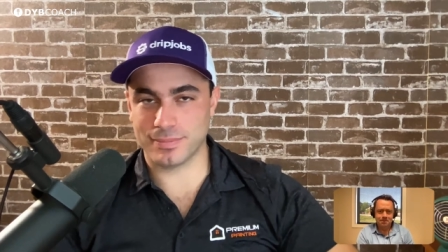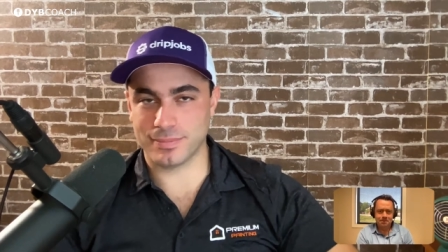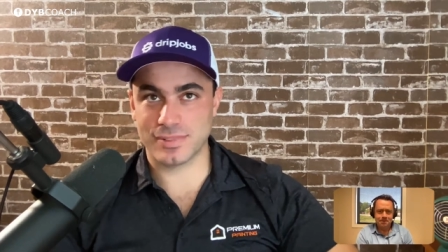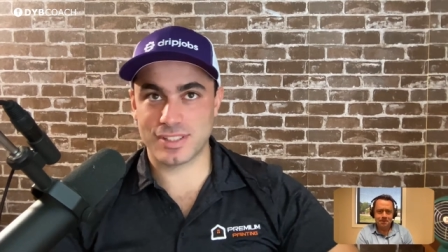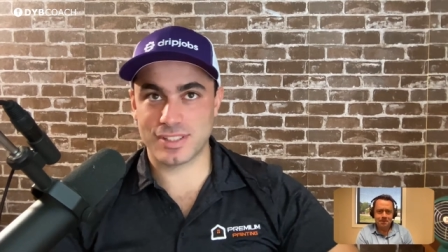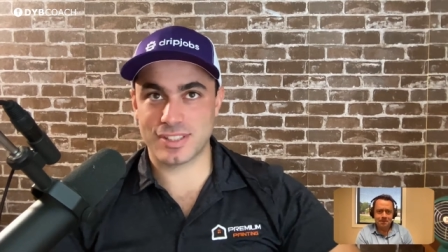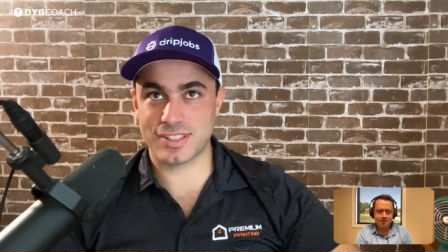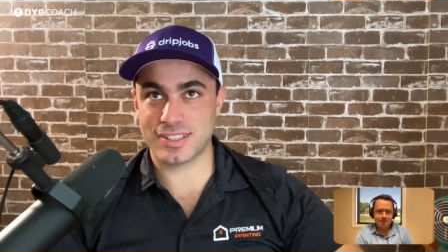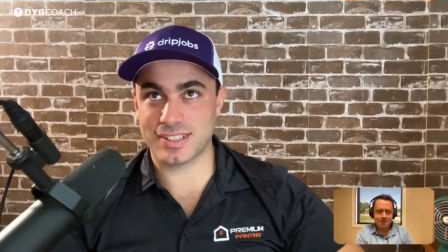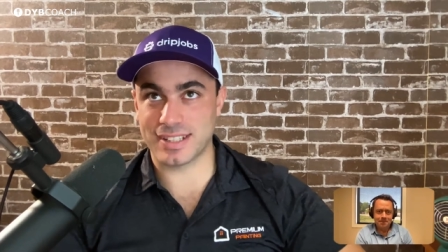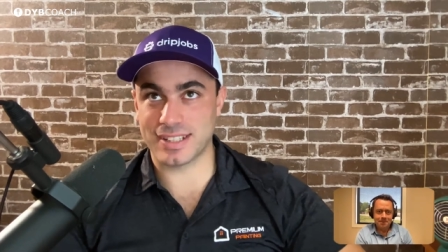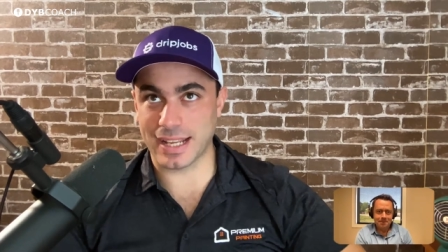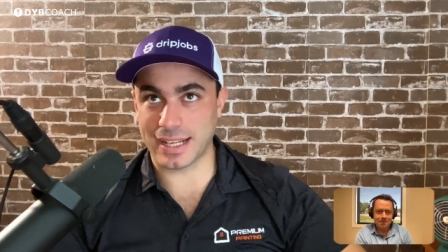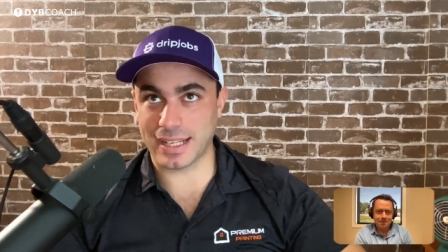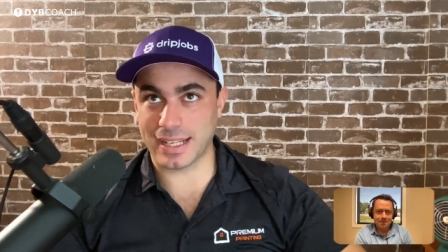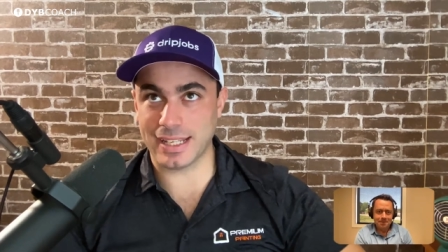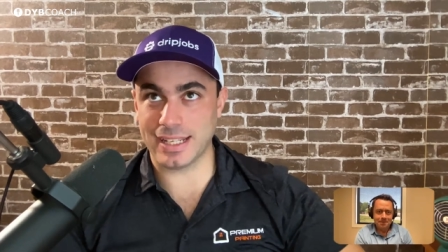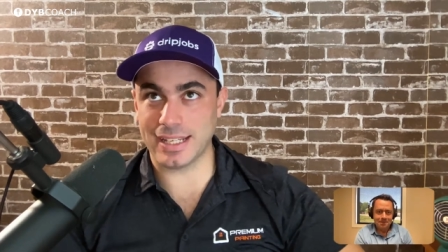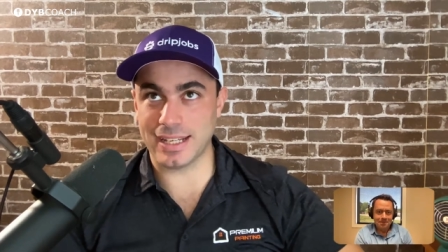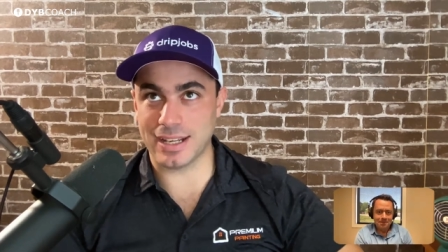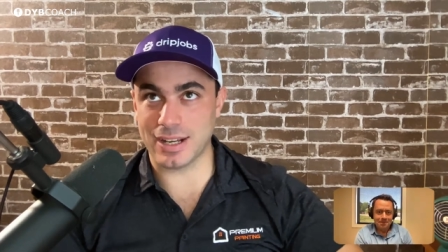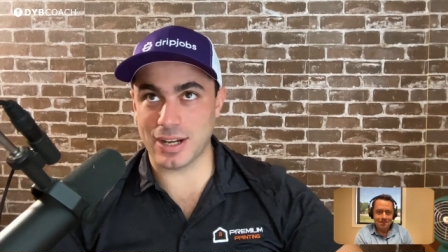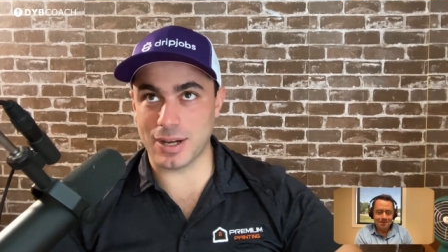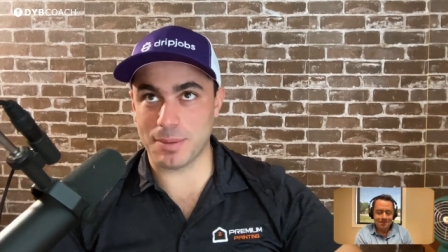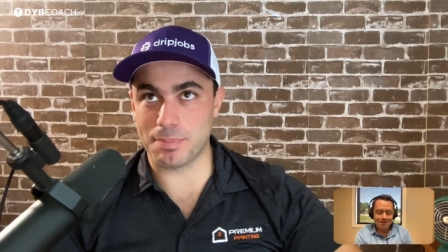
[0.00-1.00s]

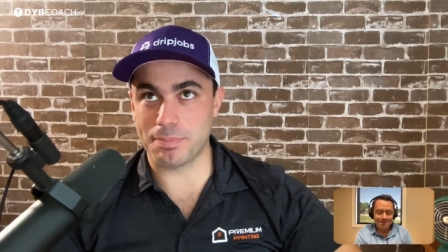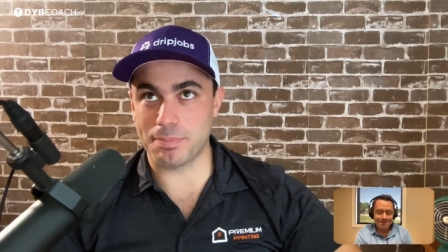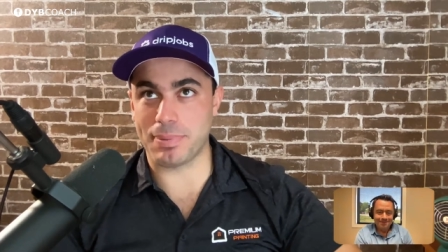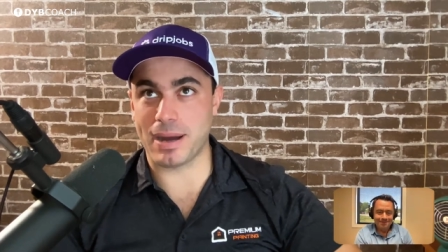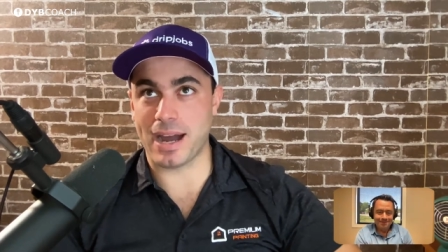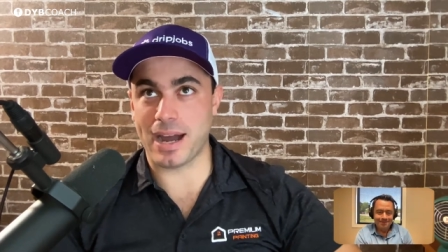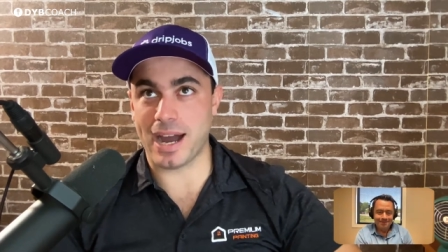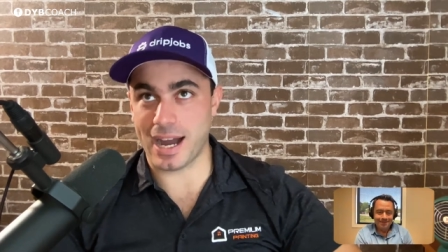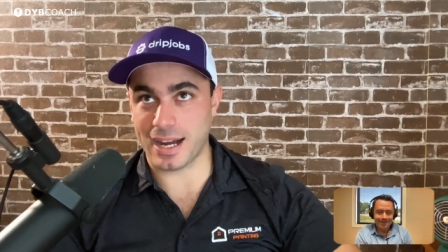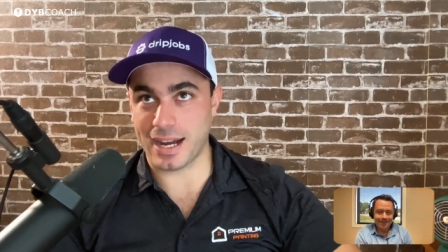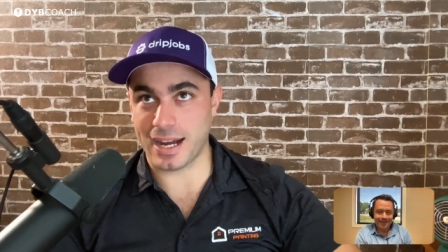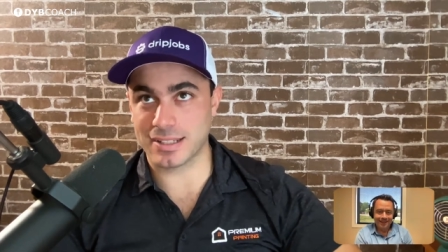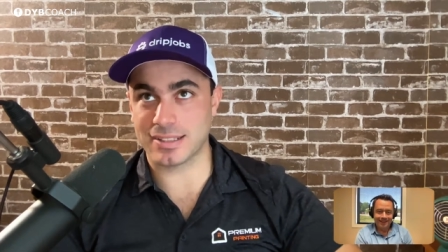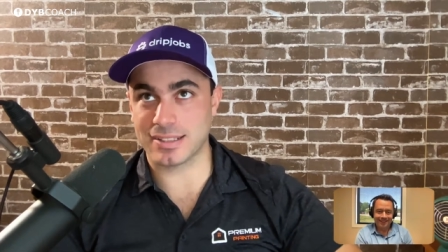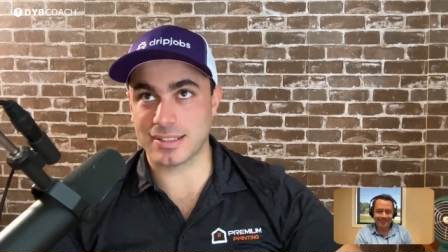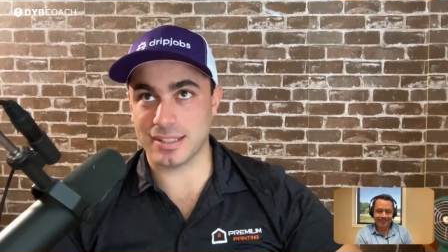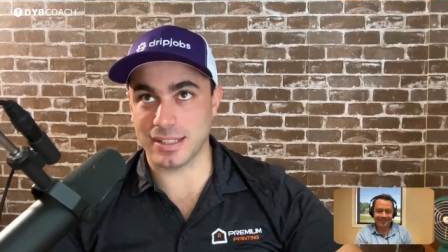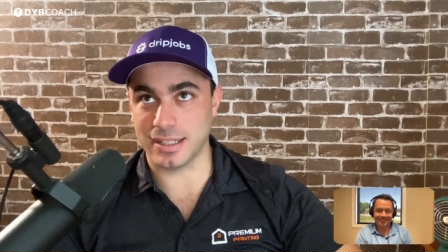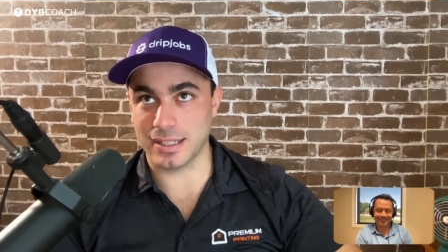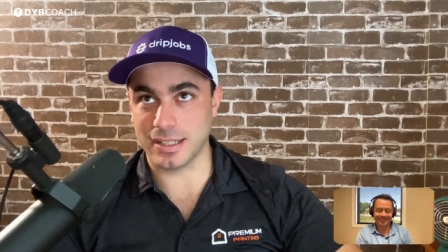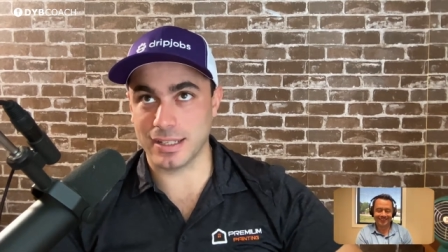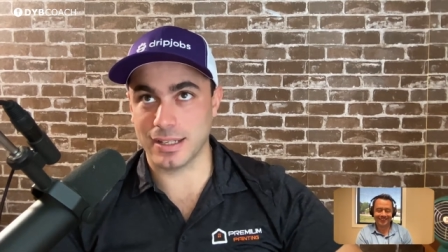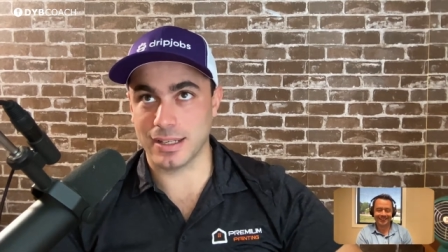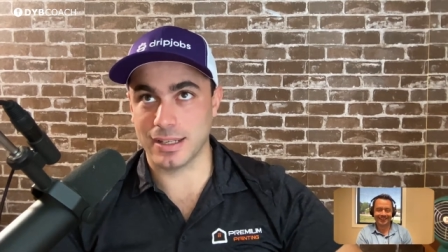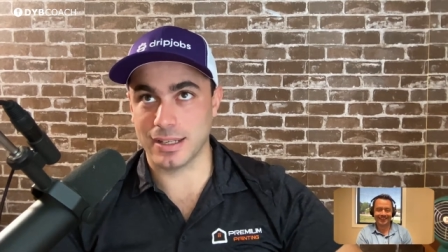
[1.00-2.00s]
sticky
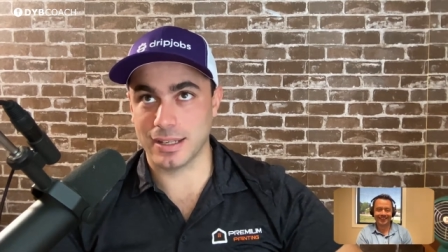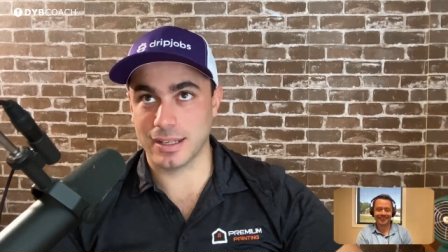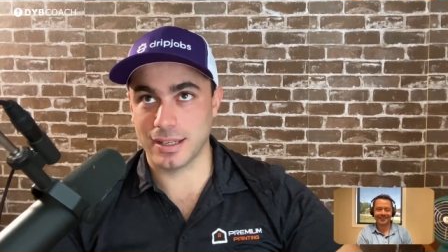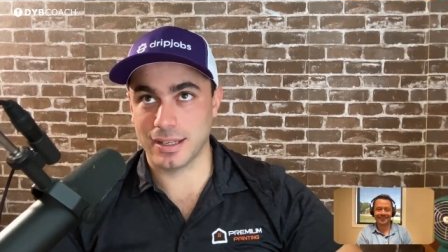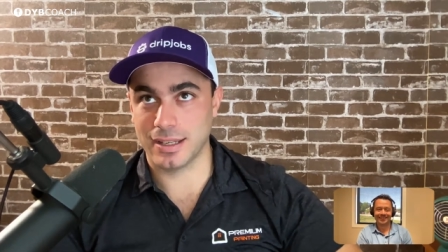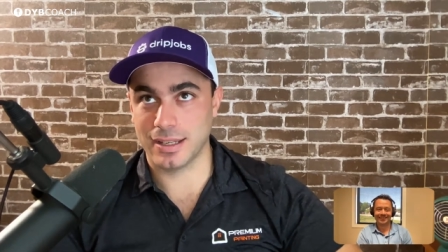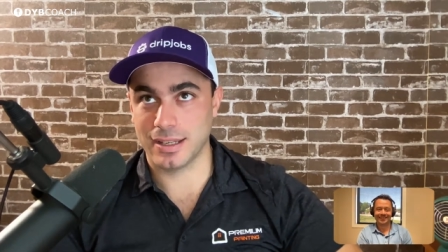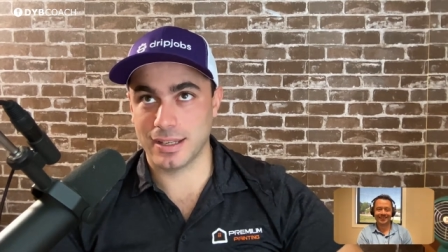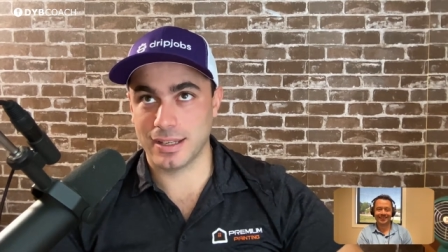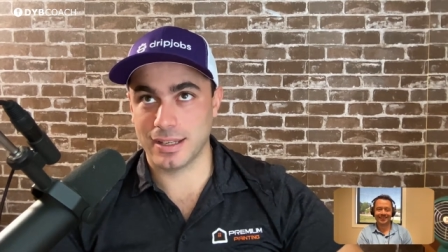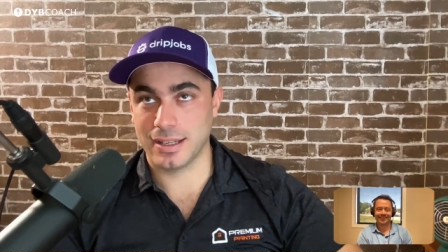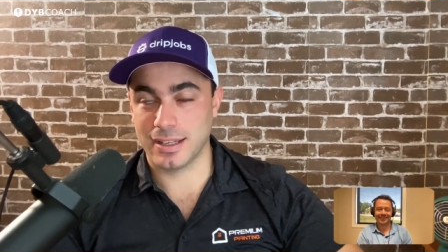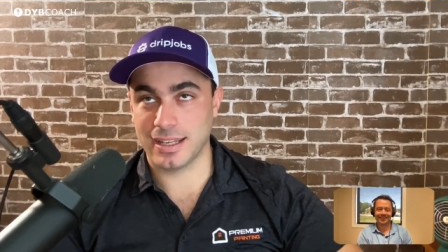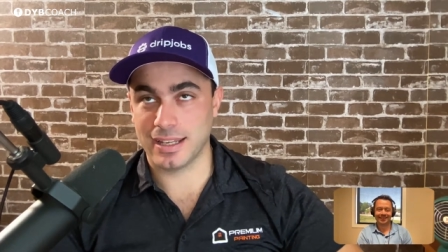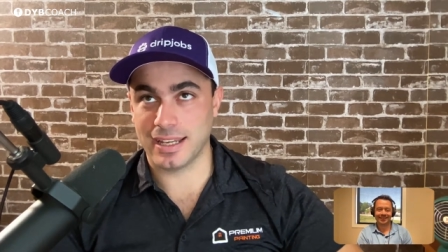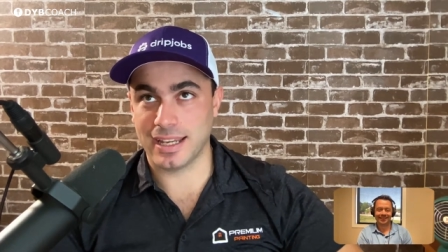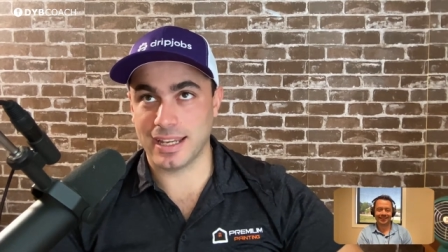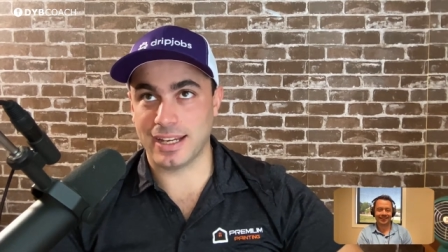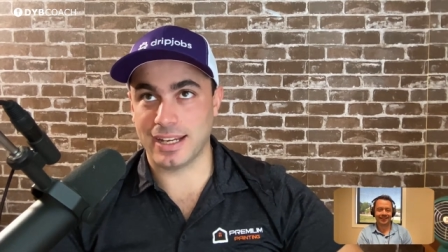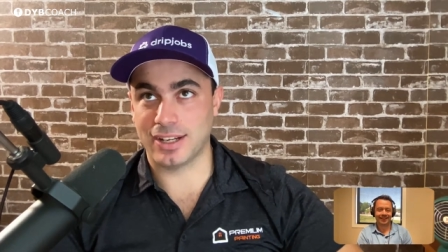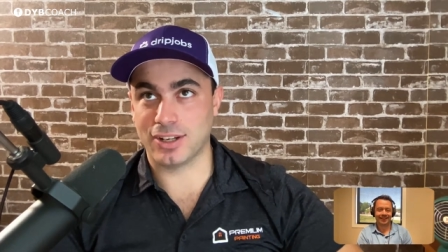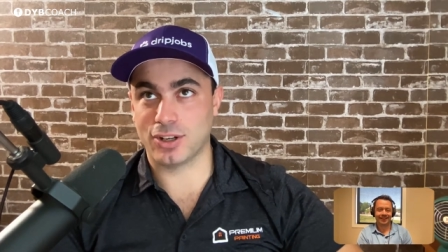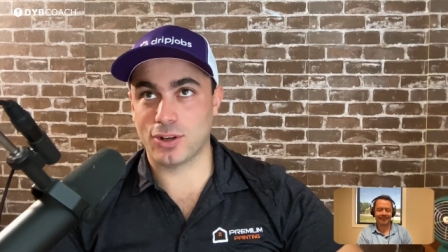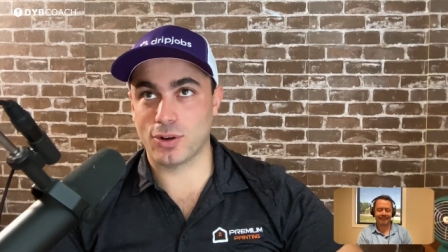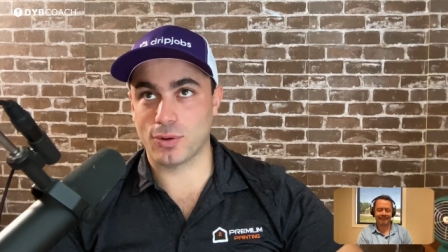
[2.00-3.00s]
epoxy
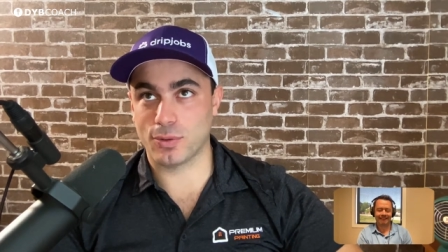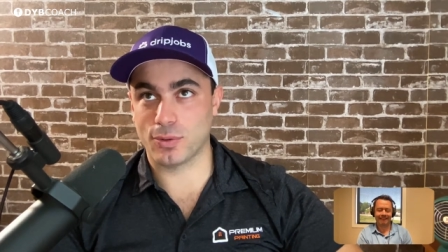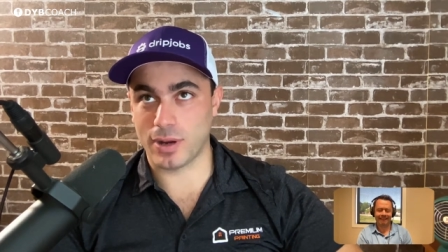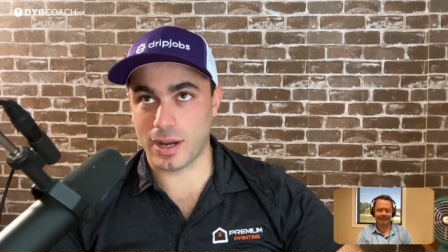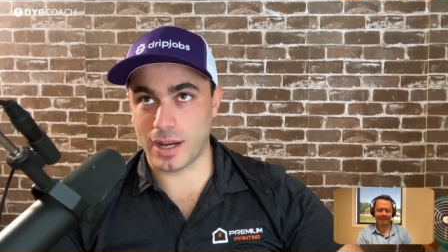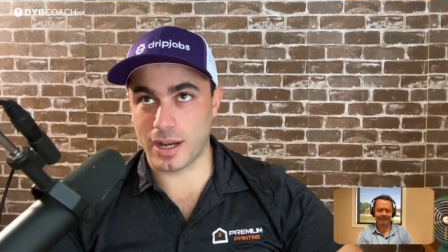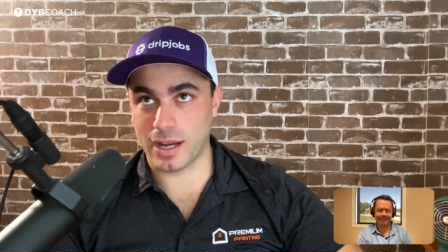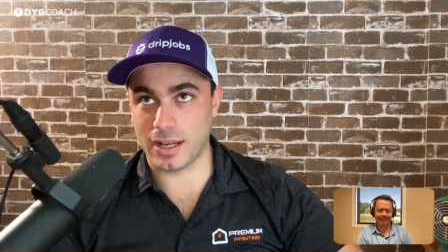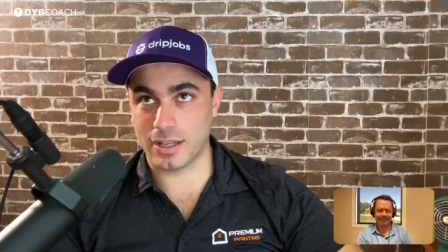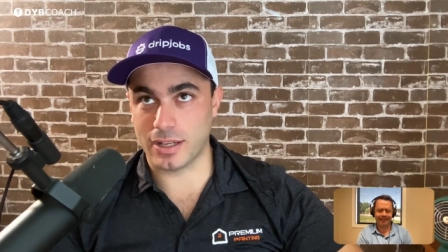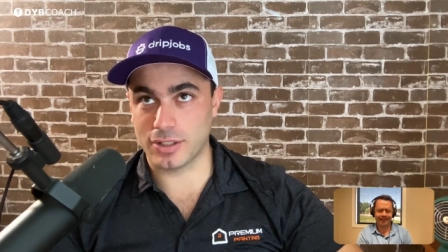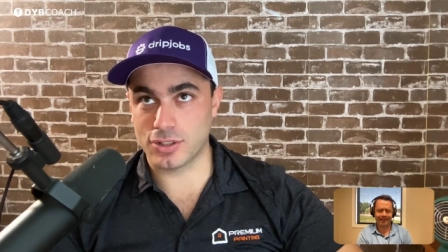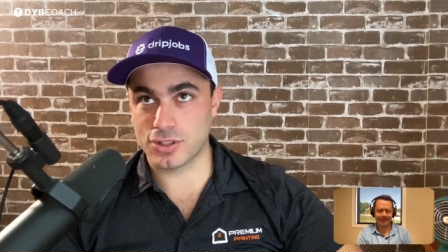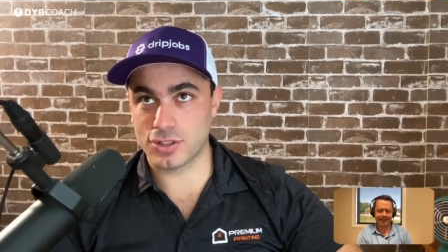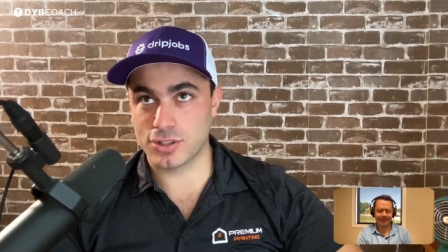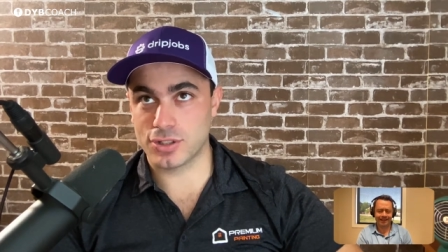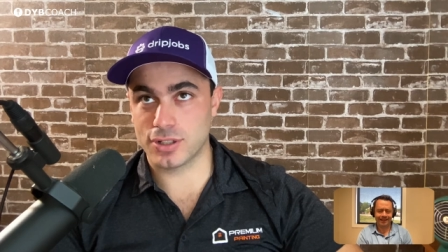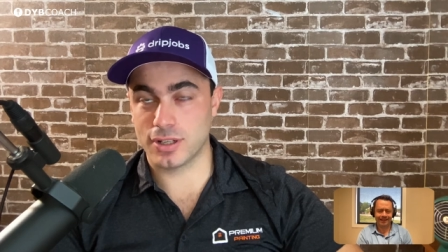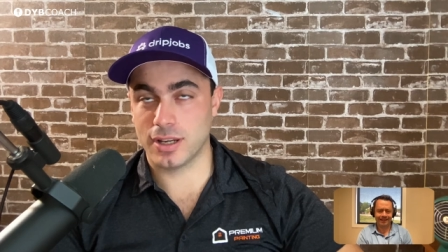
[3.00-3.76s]
in a garage